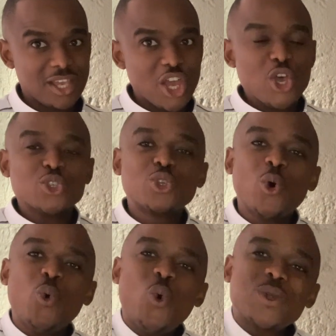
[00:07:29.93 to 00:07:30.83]
So
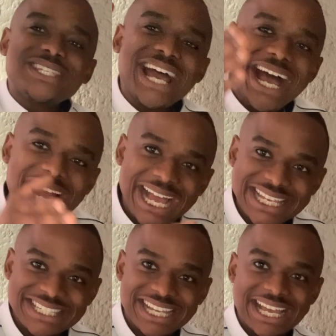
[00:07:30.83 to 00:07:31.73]

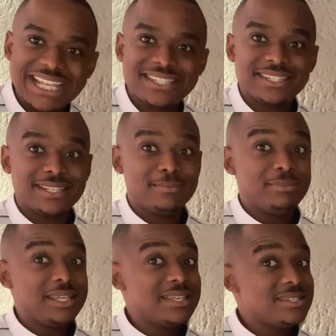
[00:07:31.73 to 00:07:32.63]
ukuthakatha, guys,
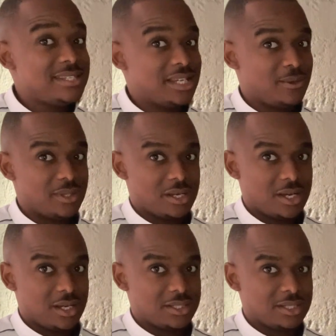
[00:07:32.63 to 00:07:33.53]
begins here in the
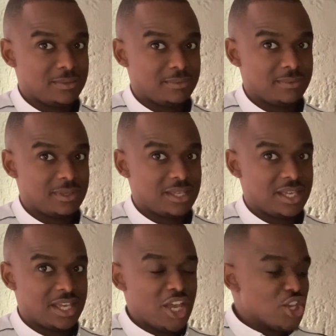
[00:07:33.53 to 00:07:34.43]
heart.
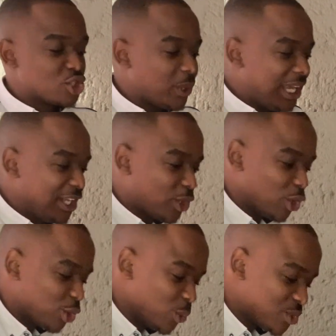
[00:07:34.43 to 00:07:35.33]
So in
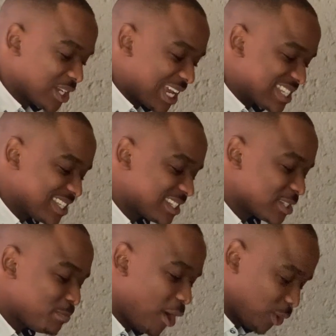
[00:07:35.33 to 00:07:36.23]
conclusion, guys, this is
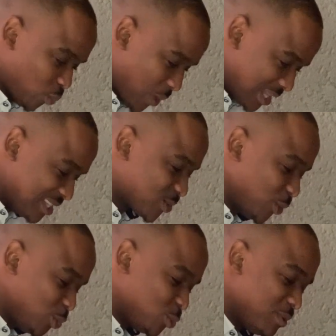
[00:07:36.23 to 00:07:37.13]
part 1. There's going
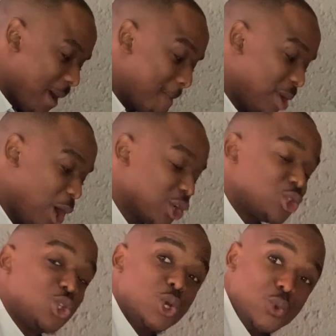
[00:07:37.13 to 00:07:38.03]
to be a part
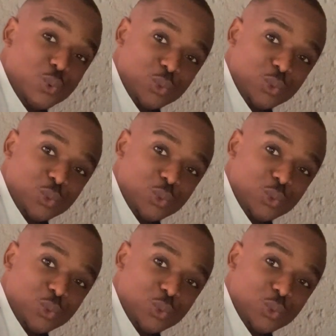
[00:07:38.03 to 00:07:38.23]
2,